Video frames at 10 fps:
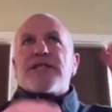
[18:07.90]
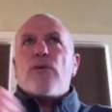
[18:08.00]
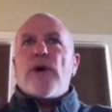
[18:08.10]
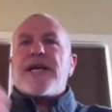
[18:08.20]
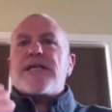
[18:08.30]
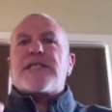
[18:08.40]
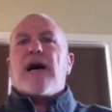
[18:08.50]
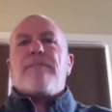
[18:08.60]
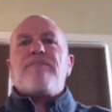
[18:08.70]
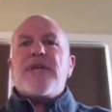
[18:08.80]
wake us
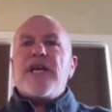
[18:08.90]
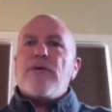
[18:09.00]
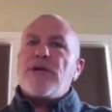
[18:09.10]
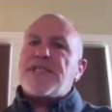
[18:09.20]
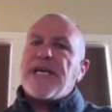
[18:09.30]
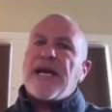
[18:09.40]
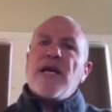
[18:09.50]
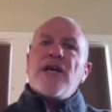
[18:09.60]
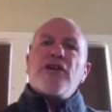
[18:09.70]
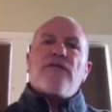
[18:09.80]
up. He would say,
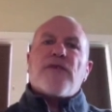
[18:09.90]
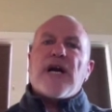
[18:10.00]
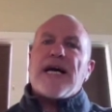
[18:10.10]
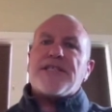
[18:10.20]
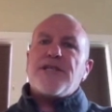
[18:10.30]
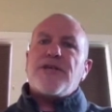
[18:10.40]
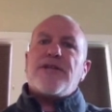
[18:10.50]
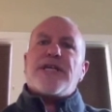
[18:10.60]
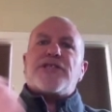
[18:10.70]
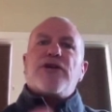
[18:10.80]
"You forgot to do
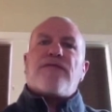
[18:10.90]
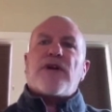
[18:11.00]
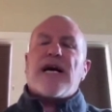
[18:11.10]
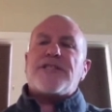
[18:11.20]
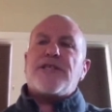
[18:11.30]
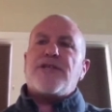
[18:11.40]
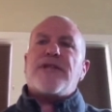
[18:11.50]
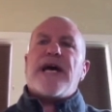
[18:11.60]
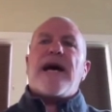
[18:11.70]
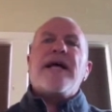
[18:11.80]
this. You forgot to
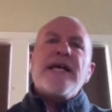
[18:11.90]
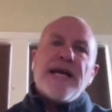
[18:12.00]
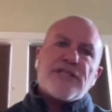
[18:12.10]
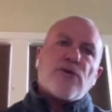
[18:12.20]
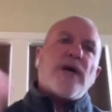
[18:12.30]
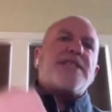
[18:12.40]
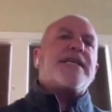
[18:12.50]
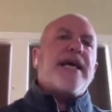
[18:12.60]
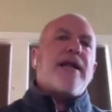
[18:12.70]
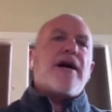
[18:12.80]
do that," as a ways
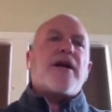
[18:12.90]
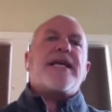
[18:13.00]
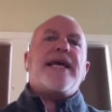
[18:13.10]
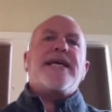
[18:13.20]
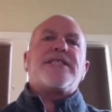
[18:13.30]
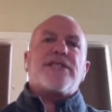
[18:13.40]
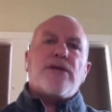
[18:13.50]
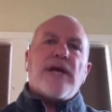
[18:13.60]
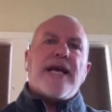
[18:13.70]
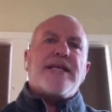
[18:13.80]
to get on our
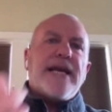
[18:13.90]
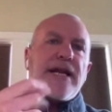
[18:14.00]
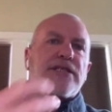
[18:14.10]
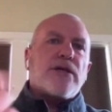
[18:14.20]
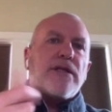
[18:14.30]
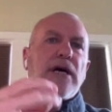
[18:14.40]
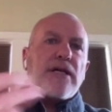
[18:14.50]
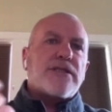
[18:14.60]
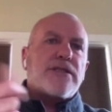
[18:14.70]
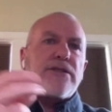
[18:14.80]
cases and get us
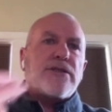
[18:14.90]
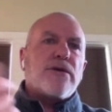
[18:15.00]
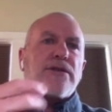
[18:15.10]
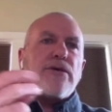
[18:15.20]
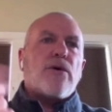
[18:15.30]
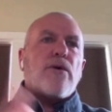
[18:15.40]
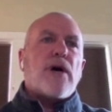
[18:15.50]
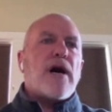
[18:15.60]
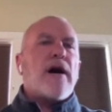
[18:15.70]
to